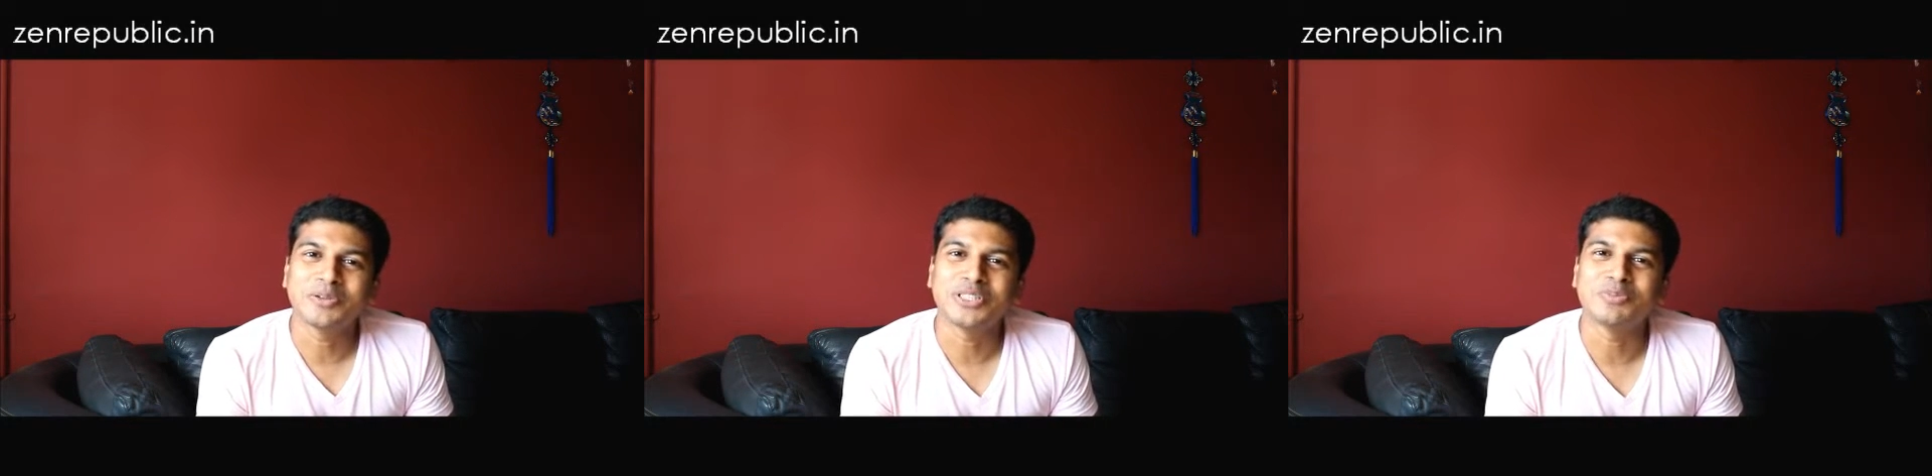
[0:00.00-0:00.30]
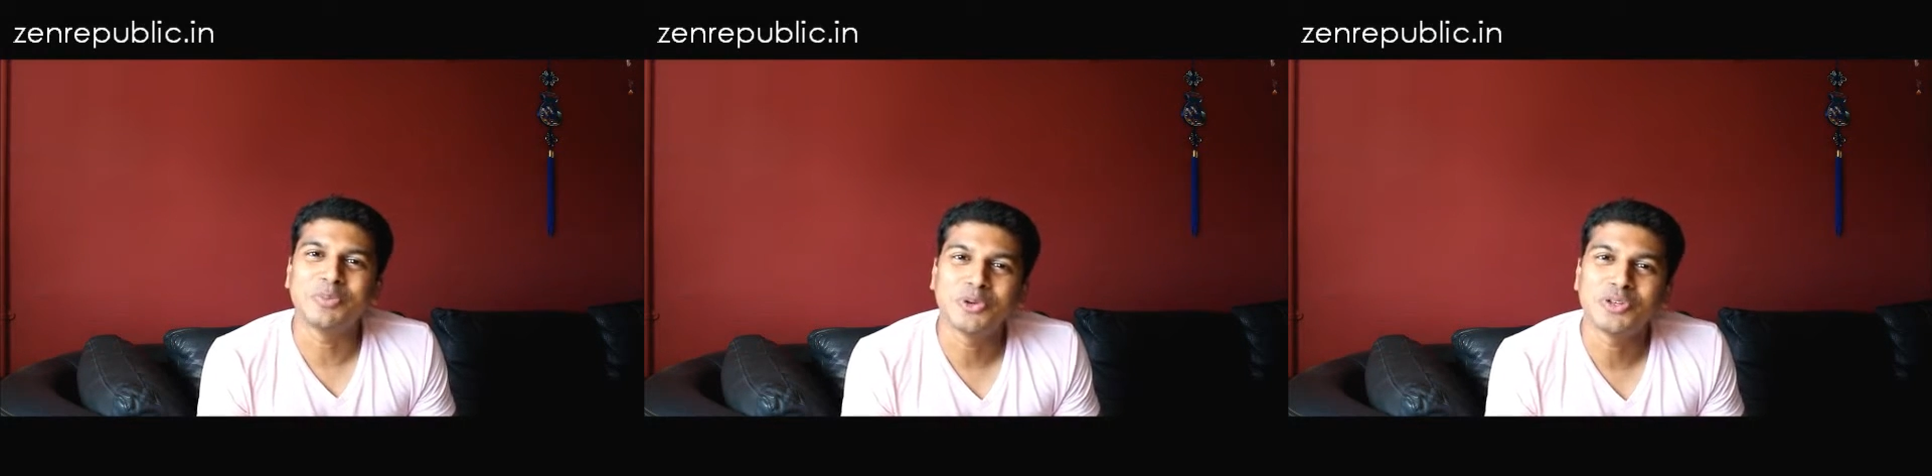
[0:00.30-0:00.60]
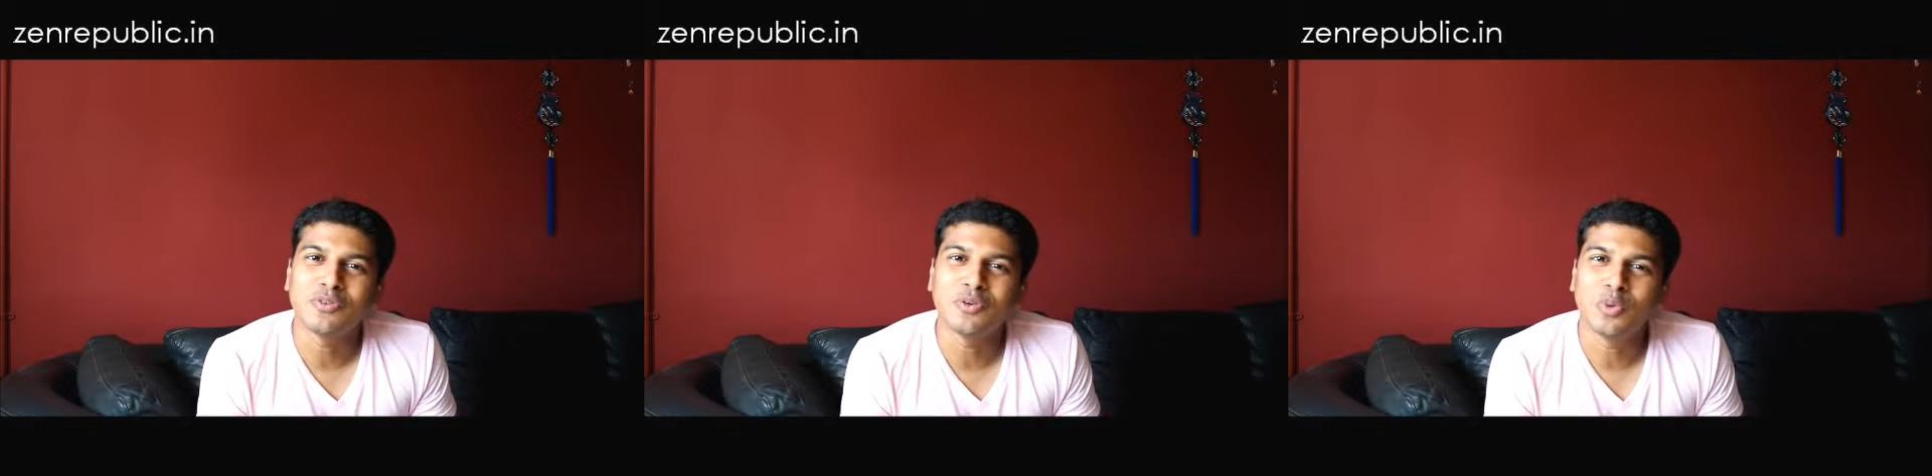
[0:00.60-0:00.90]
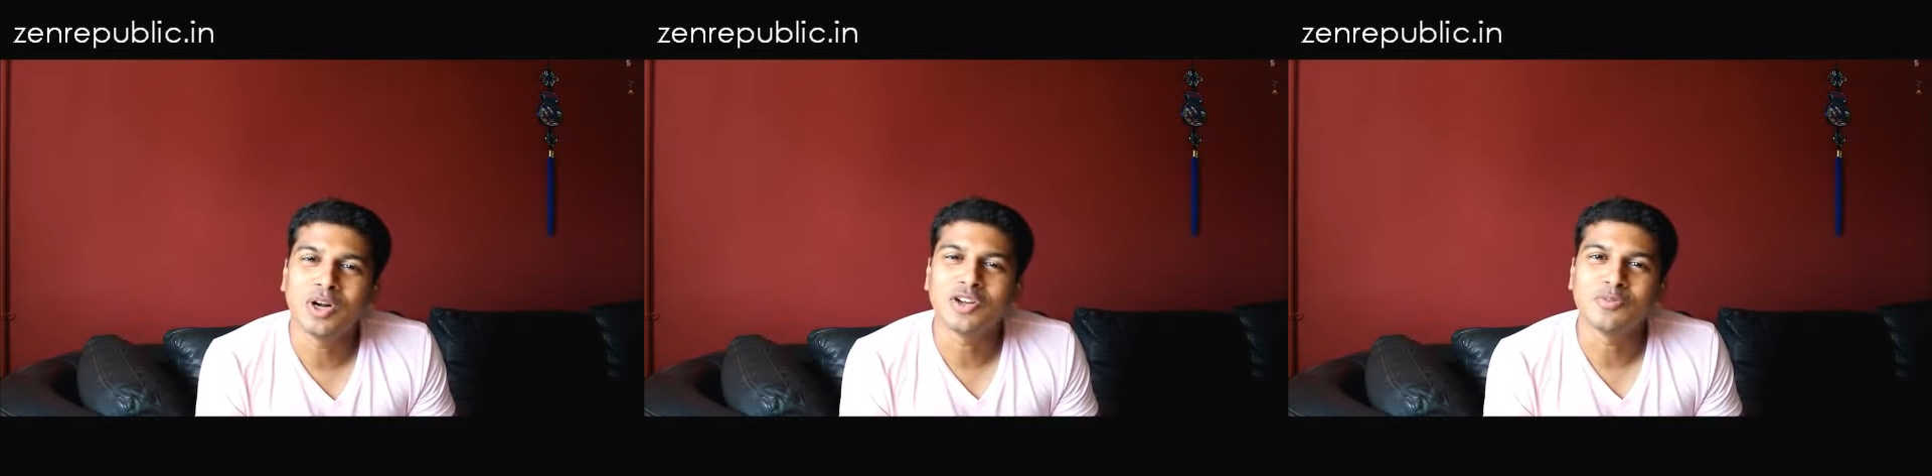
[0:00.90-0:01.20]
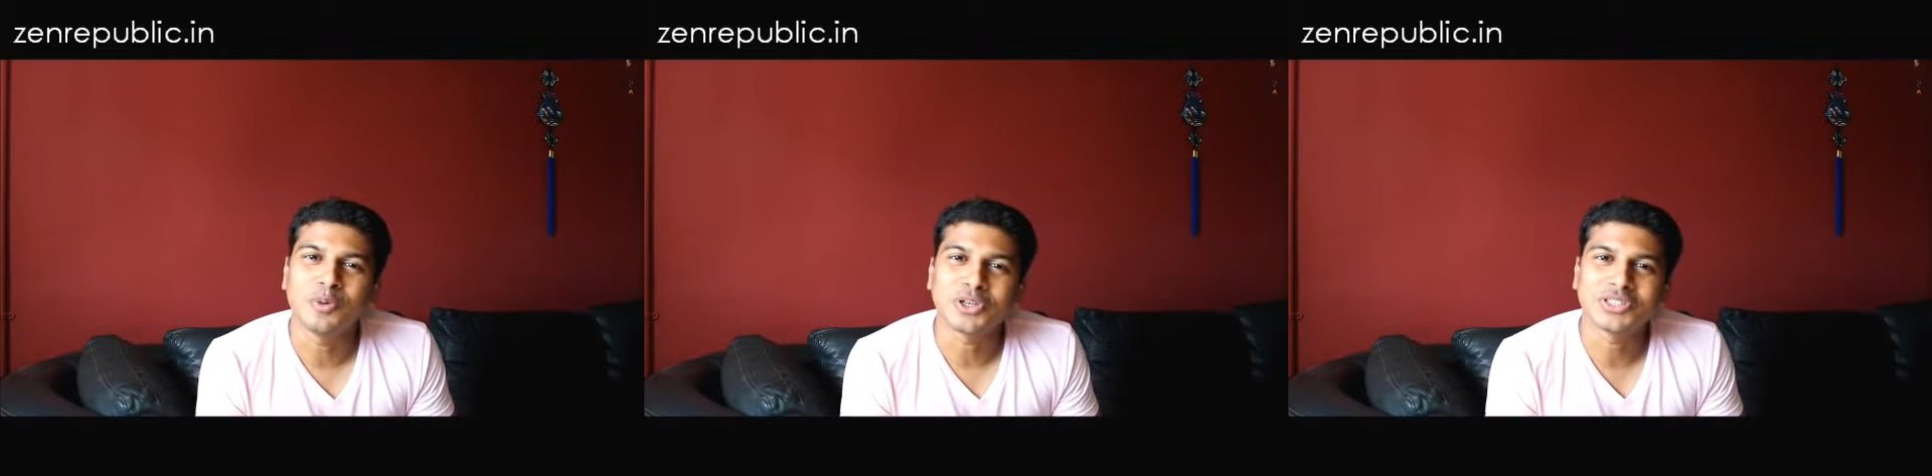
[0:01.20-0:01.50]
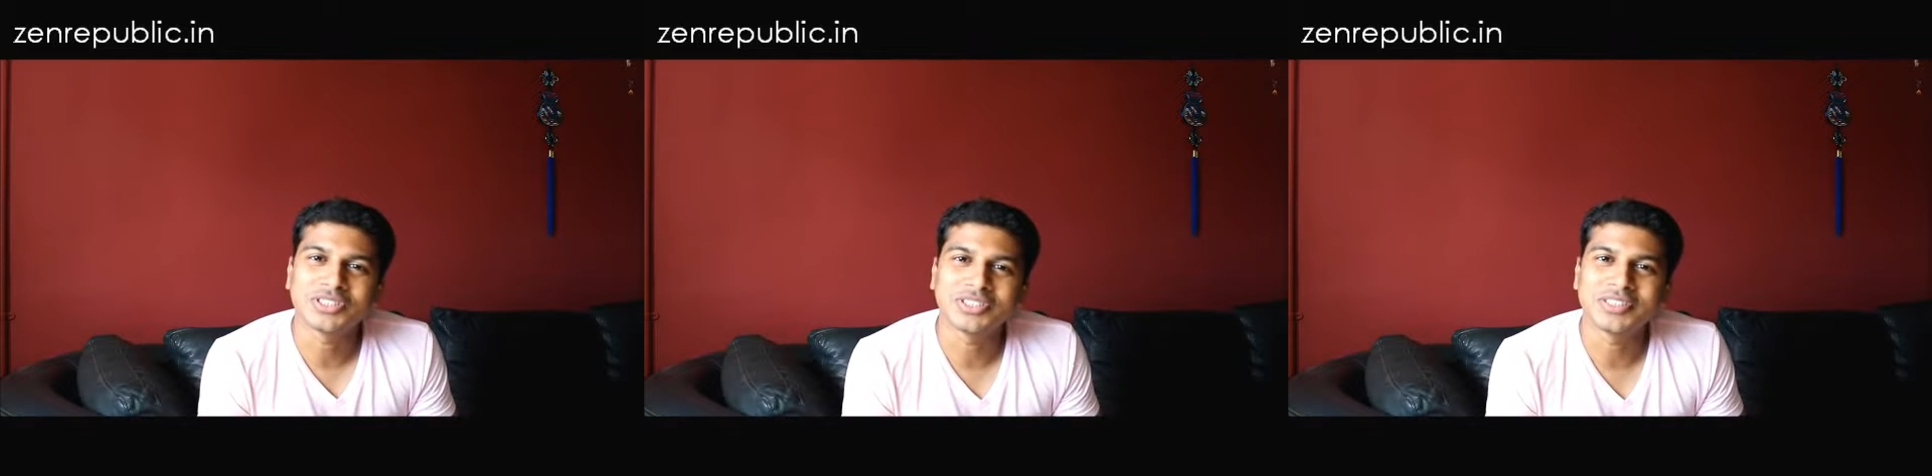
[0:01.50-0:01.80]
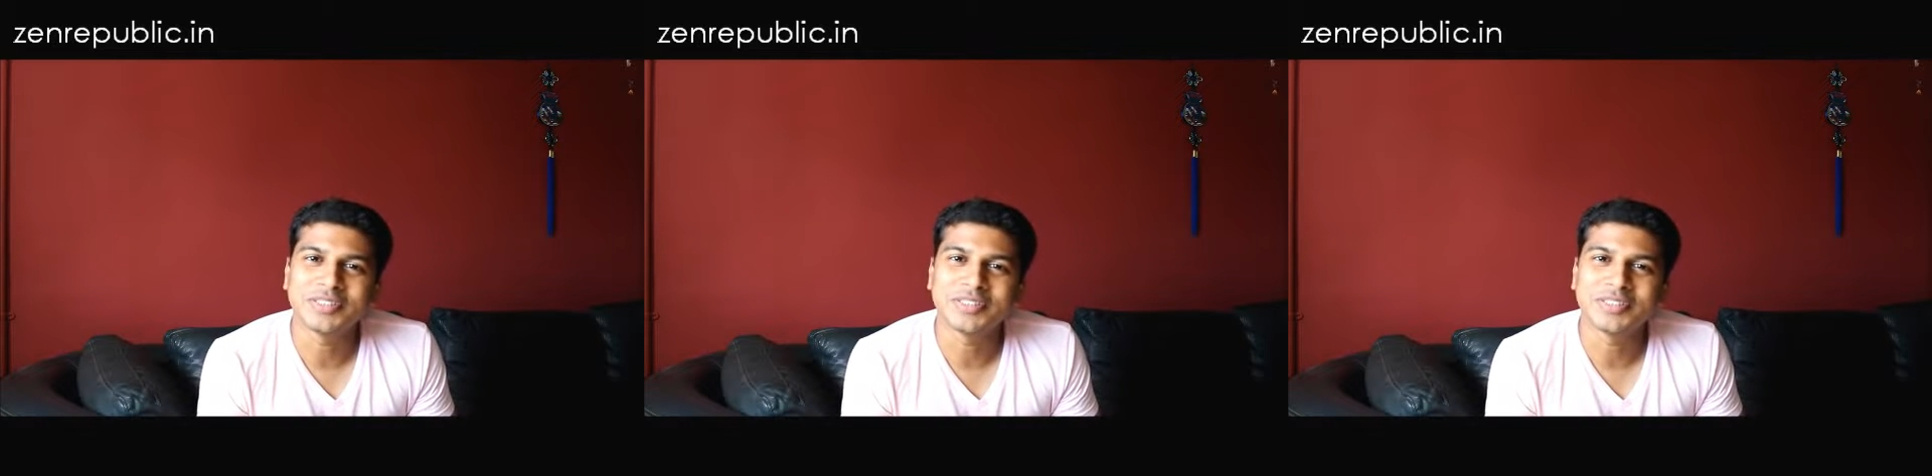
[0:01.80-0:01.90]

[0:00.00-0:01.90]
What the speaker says: into this beautiful world of books.